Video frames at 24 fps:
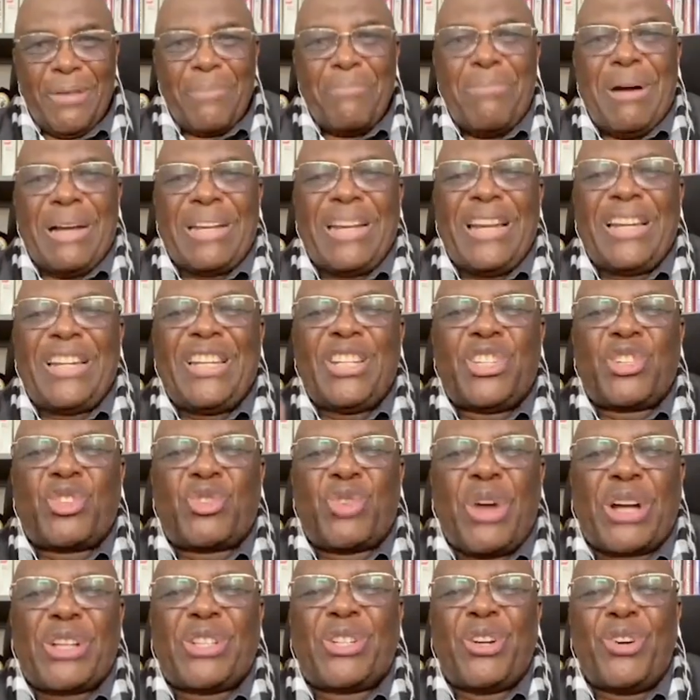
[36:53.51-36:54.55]
but the
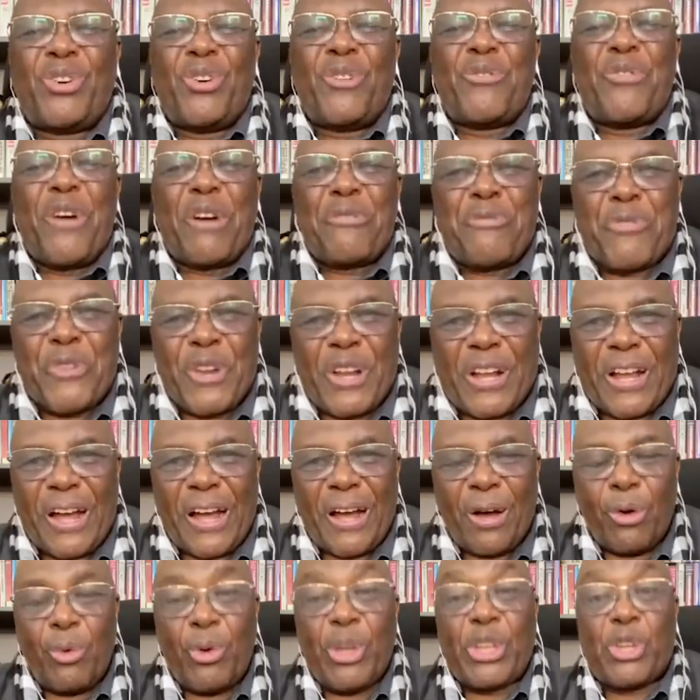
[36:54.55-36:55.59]
destruction of Africa,
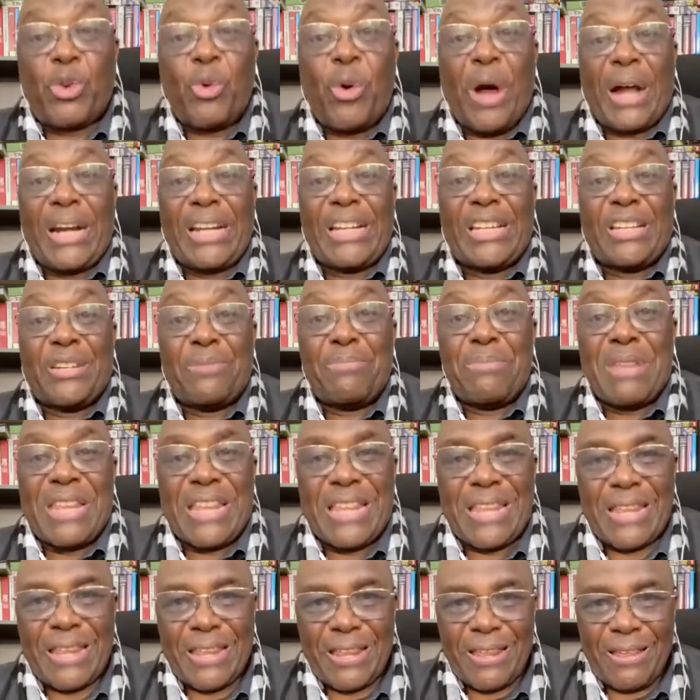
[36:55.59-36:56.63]
which worries
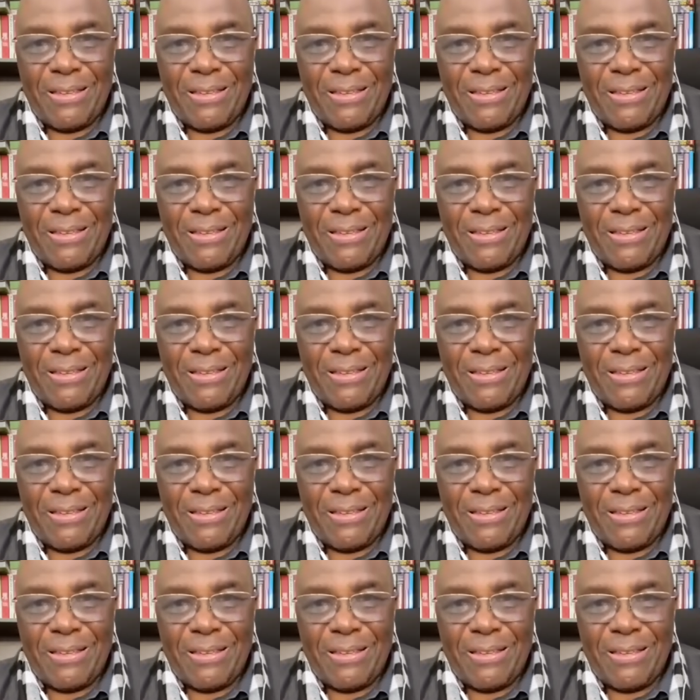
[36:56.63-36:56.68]
me.